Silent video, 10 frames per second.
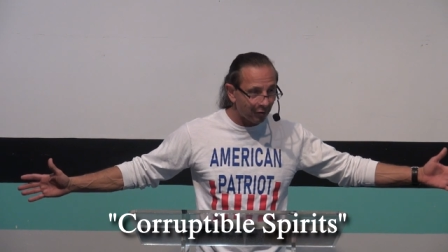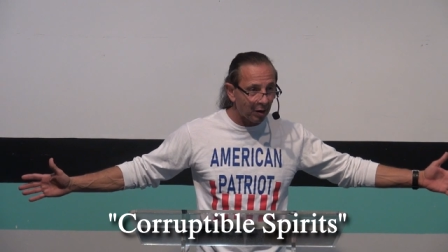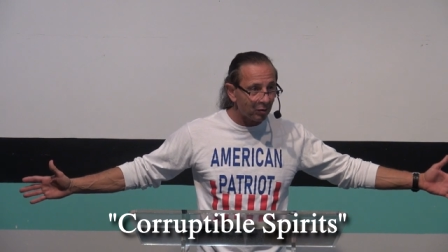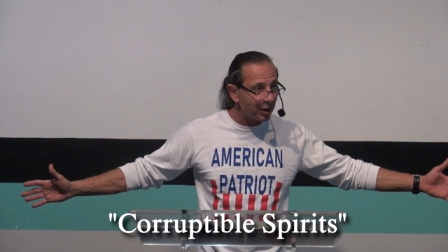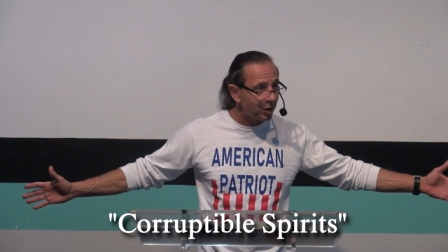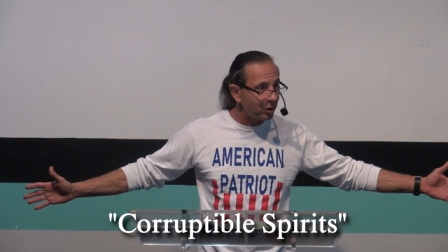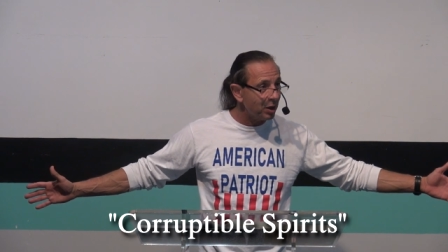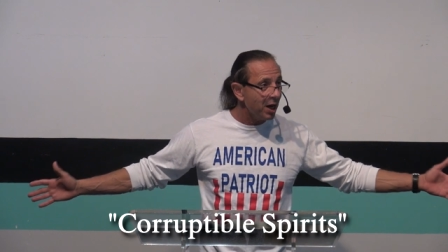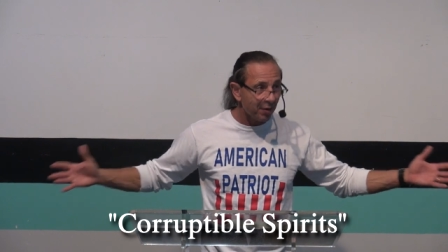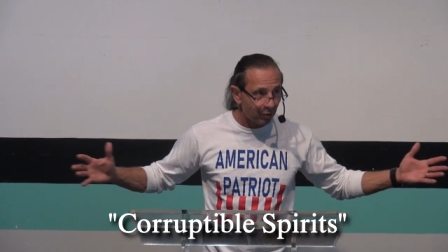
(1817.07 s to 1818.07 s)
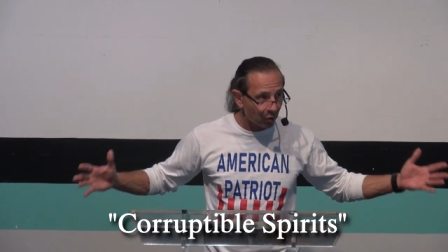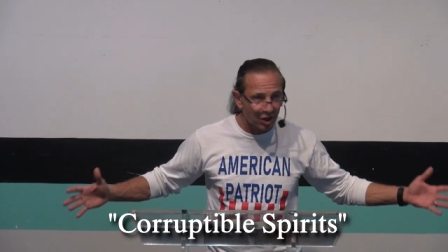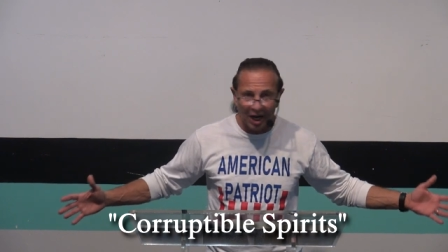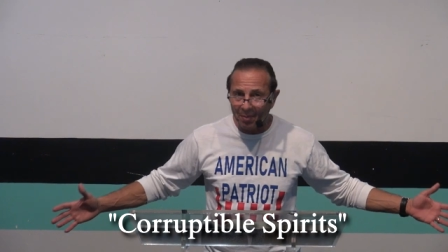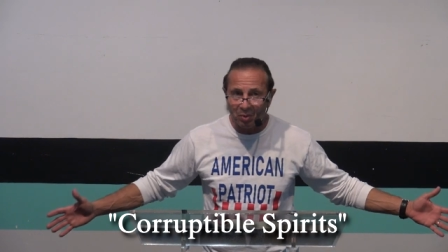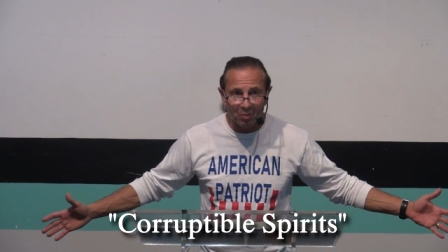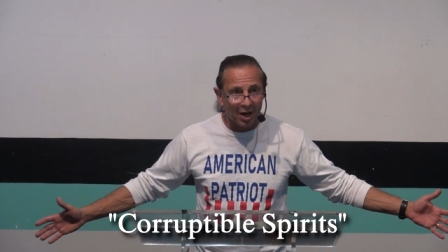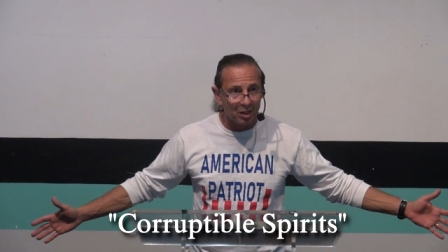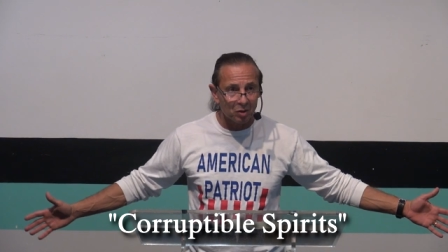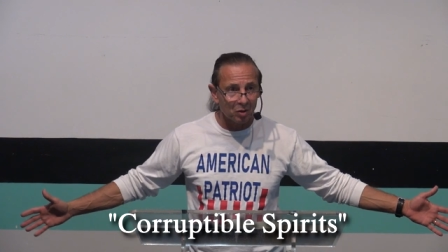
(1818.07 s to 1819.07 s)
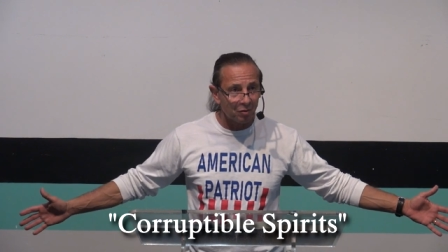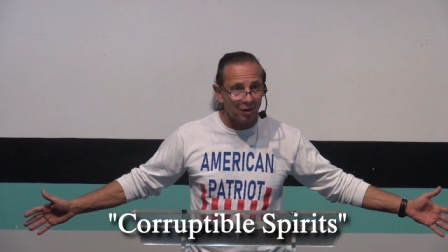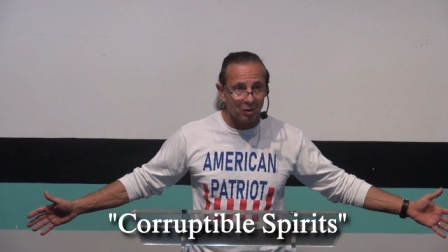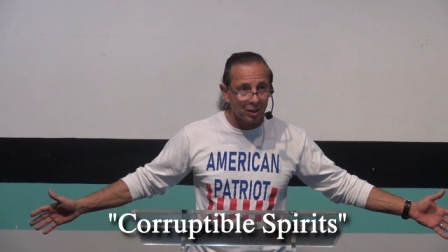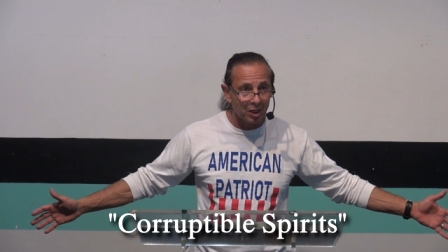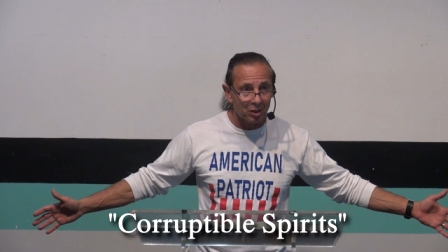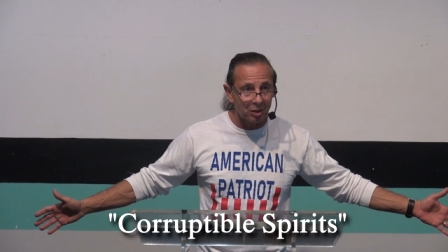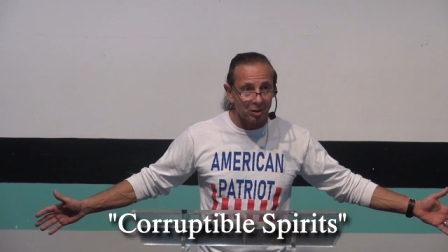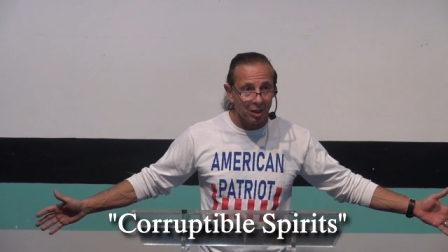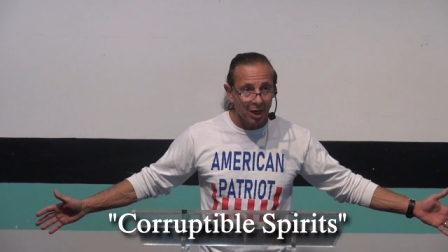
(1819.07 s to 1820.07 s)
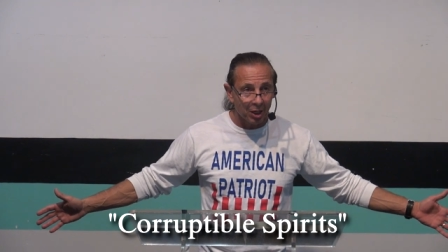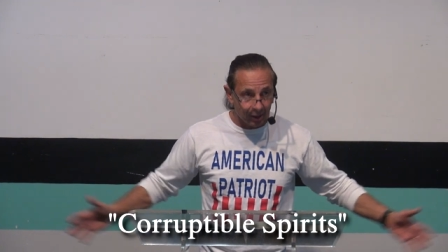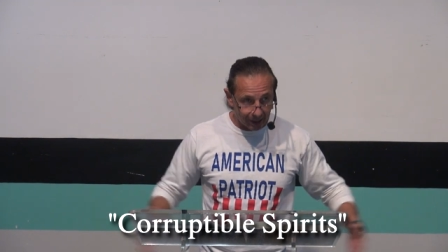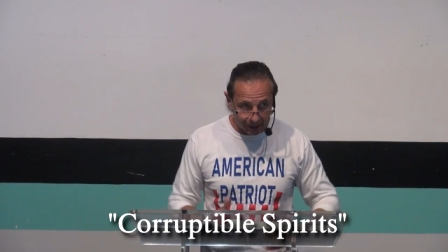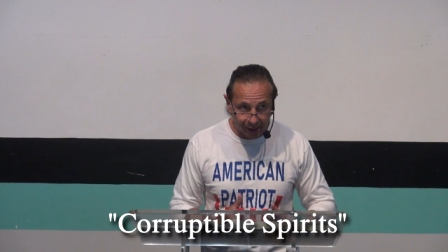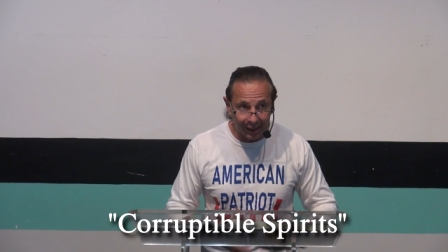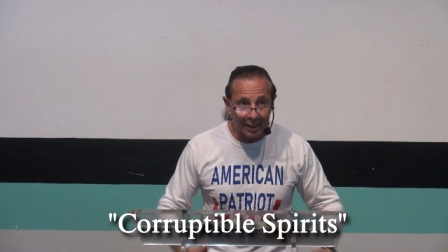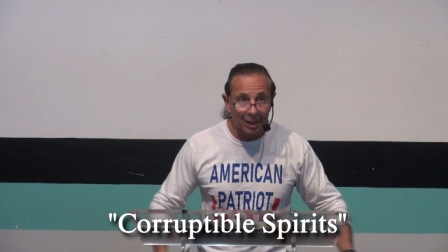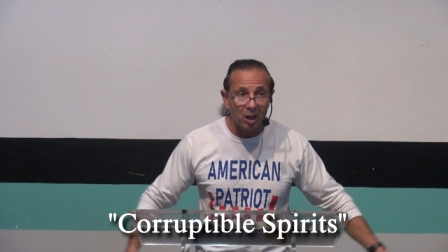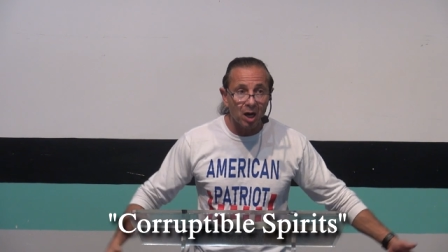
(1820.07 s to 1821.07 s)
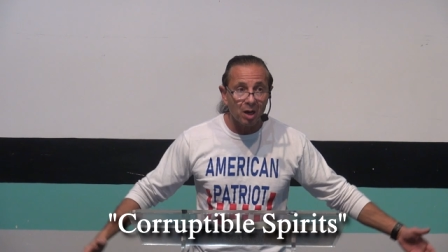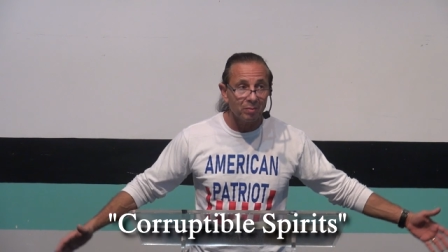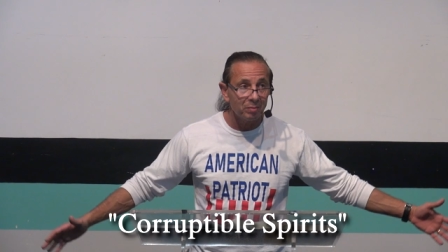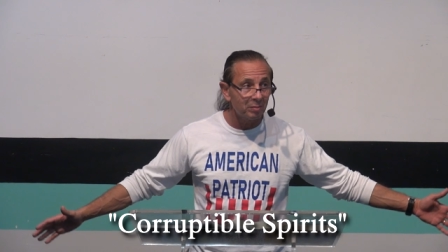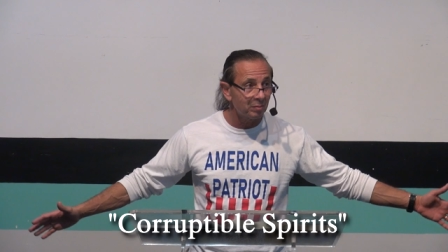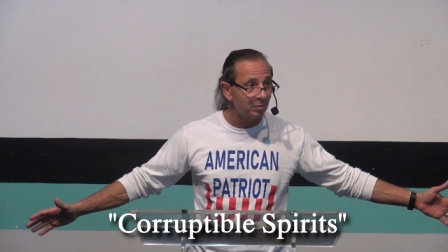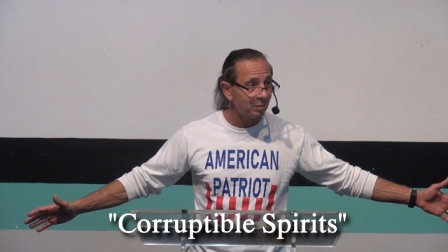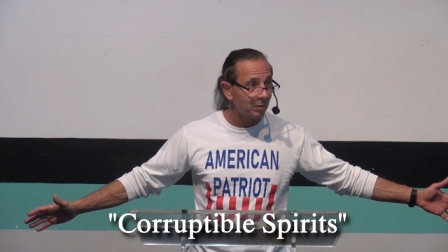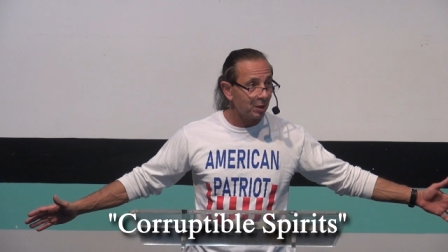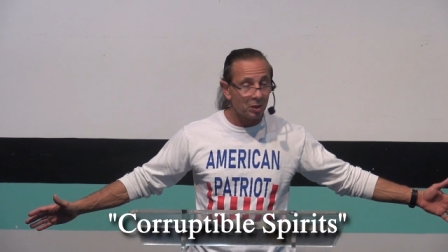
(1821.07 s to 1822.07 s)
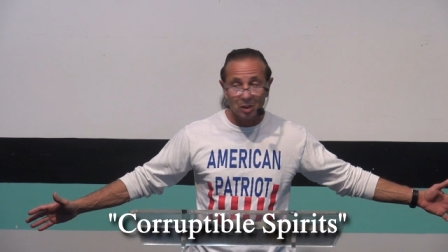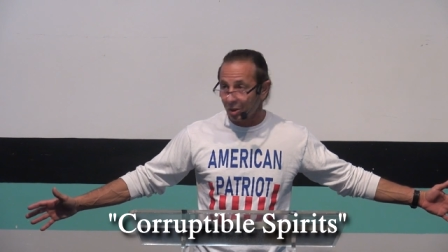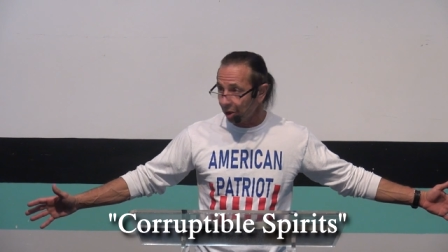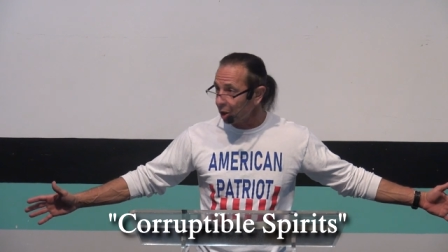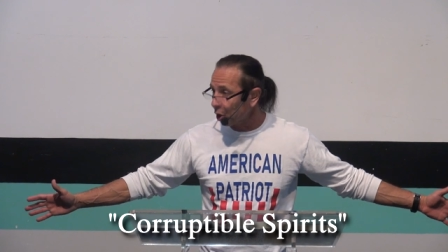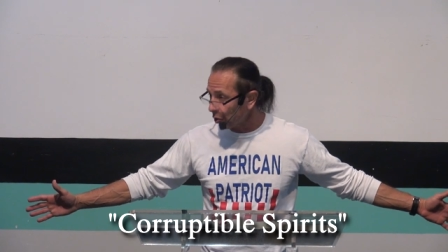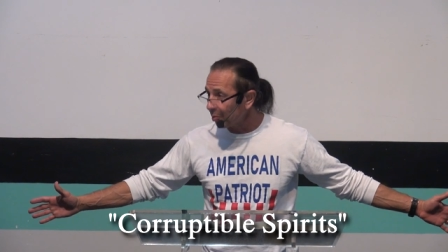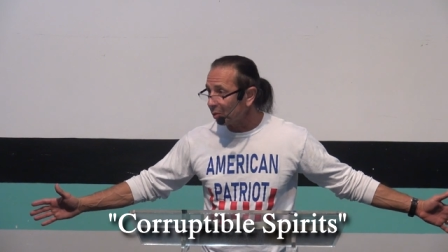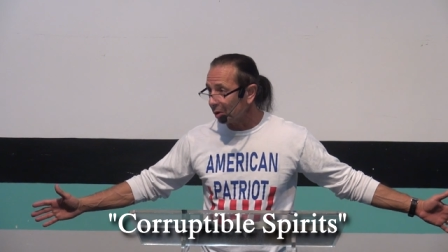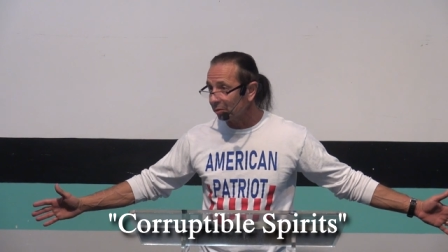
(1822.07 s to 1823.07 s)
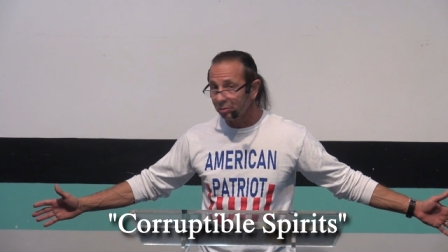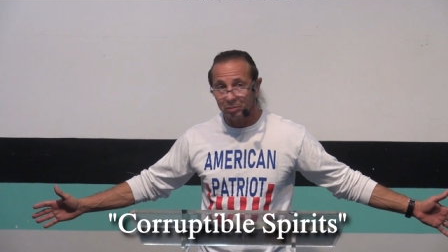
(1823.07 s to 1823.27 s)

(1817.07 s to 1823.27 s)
foundation, if there's compromise in your foundation, you need to clean it up because it's going to crumble.